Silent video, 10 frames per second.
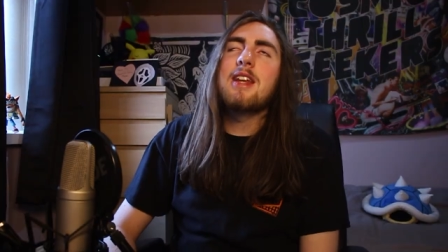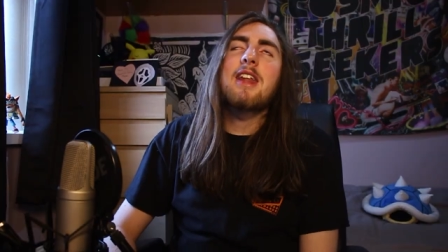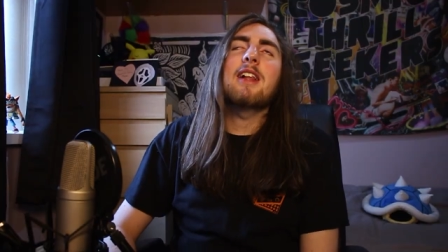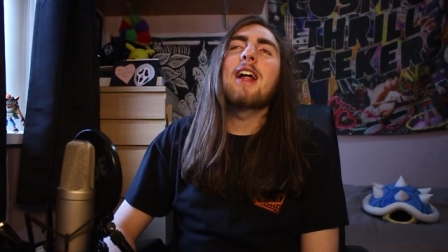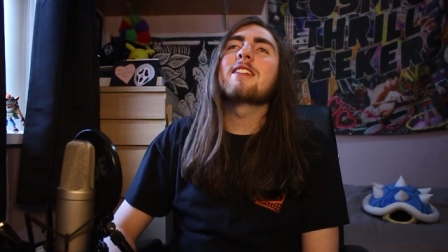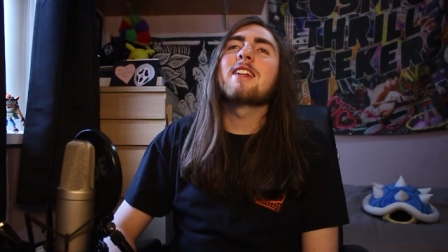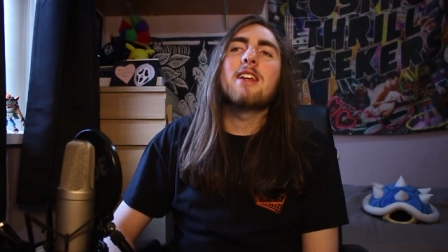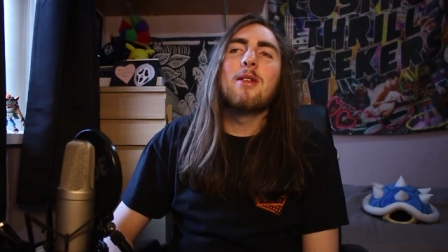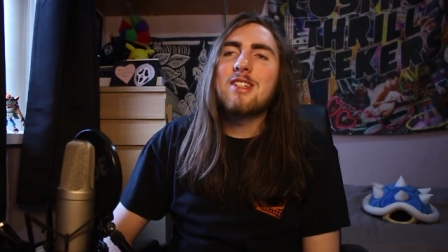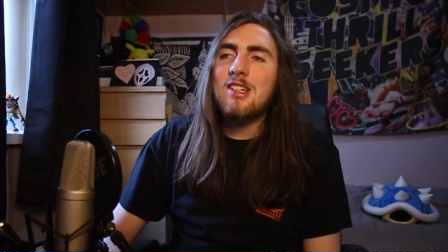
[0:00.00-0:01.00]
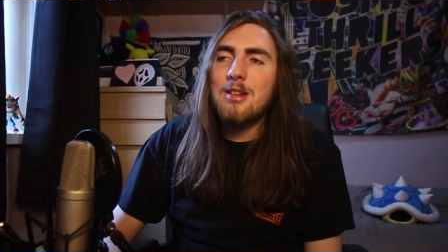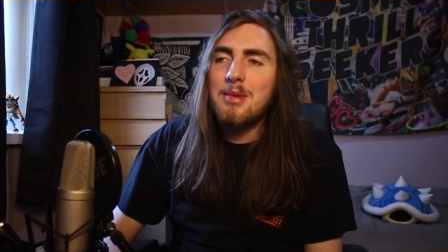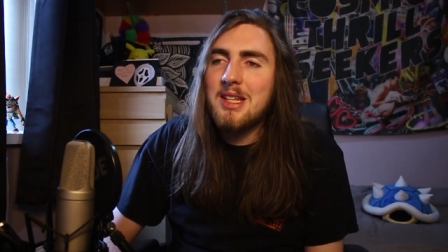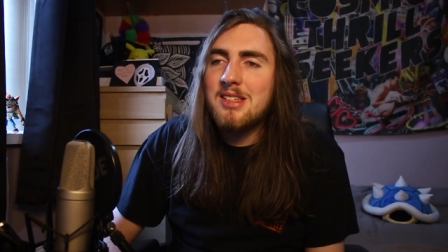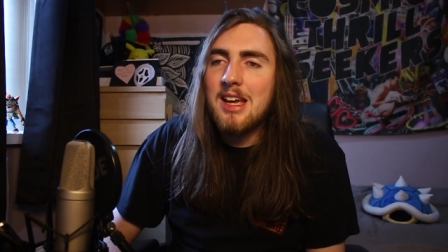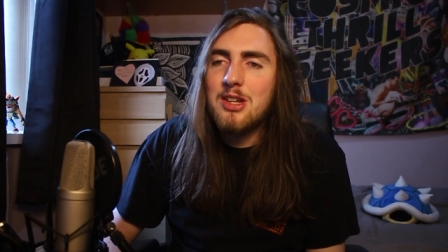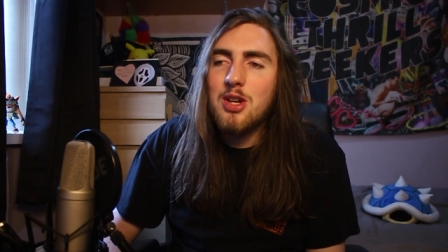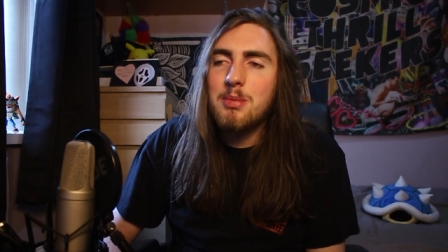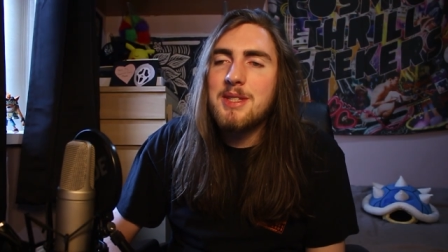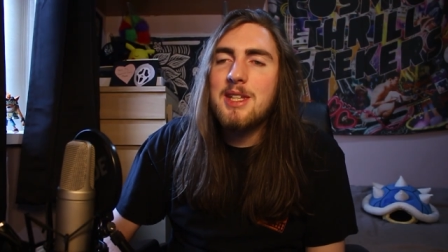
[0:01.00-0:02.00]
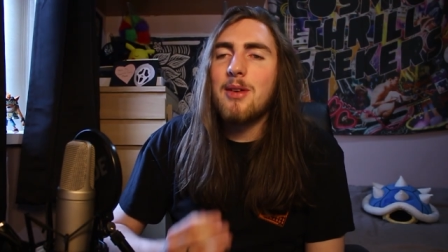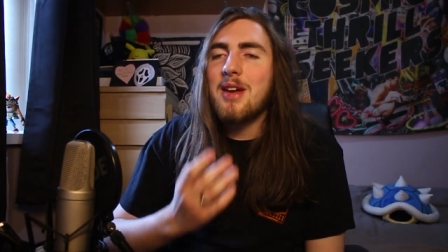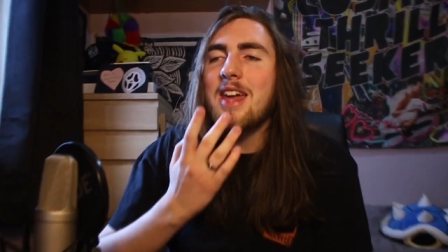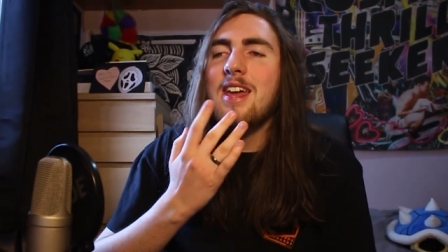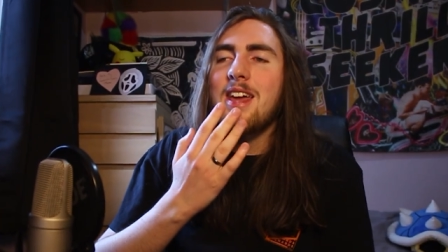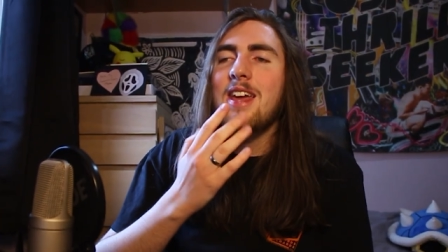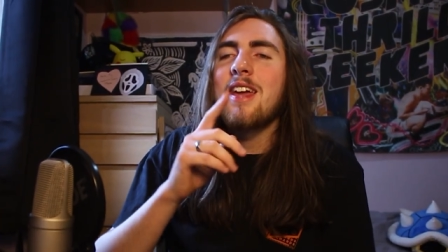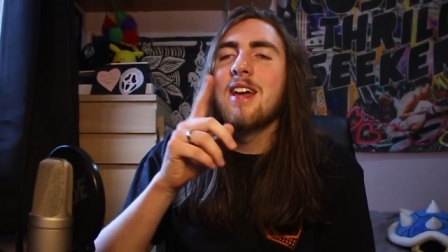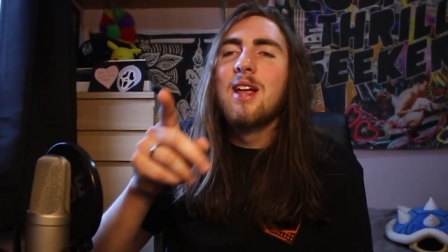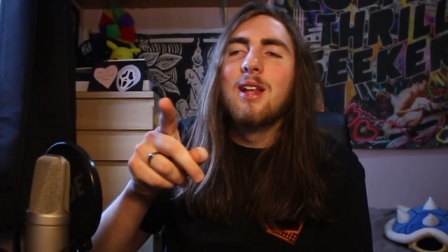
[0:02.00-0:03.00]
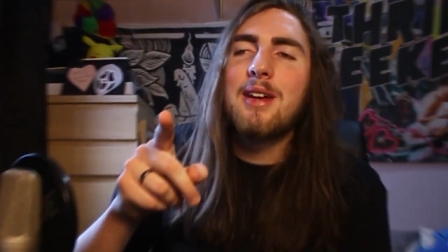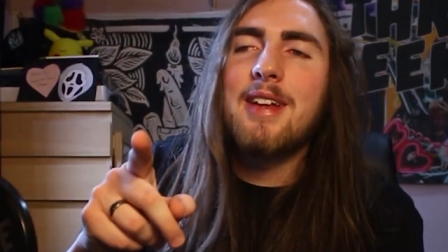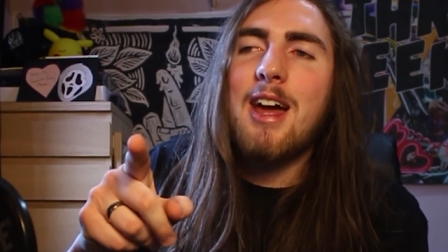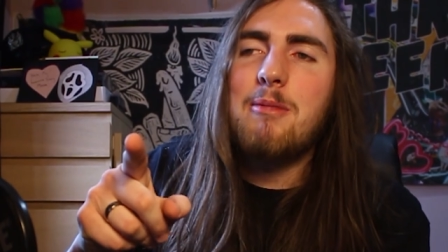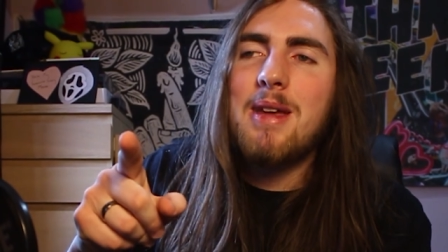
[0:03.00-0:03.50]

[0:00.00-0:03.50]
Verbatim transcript: did the classic go into some of the sex shops to go, hee hee hee, look at that